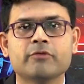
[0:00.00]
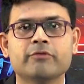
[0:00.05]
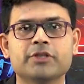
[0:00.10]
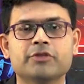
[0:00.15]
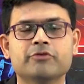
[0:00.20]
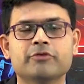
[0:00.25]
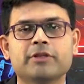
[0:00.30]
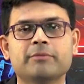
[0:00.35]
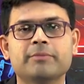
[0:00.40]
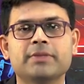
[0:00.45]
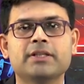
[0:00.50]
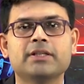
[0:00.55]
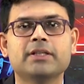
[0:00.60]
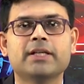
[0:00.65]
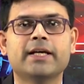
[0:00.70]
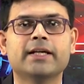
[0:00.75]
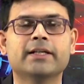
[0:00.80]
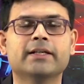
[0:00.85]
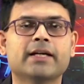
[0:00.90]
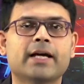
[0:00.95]
which will be
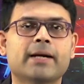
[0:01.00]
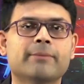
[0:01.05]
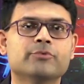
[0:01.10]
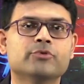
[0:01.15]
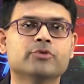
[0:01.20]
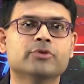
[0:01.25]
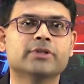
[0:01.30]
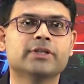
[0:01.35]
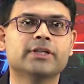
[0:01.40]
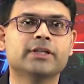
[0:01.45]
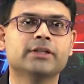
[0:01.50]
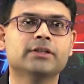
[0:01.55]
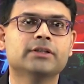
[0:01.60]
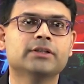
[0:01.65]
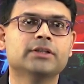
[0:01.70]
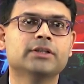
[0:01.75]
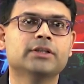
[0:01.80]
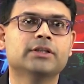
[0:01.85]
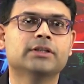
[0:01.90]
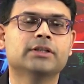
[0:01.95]
like
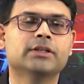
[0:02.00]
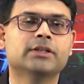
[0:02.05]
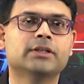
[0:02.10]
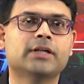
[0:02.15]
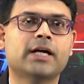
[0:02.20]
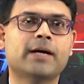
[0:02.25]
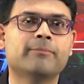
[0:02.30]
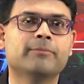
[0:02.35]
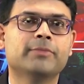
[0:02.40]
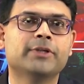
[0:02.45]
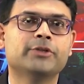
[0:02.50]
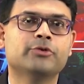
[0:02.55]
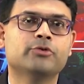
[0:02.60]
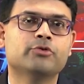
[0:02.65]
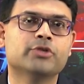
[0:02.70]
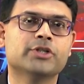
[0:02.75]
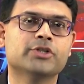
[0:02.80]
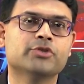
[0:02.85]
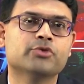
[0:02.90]
capturing the amplitude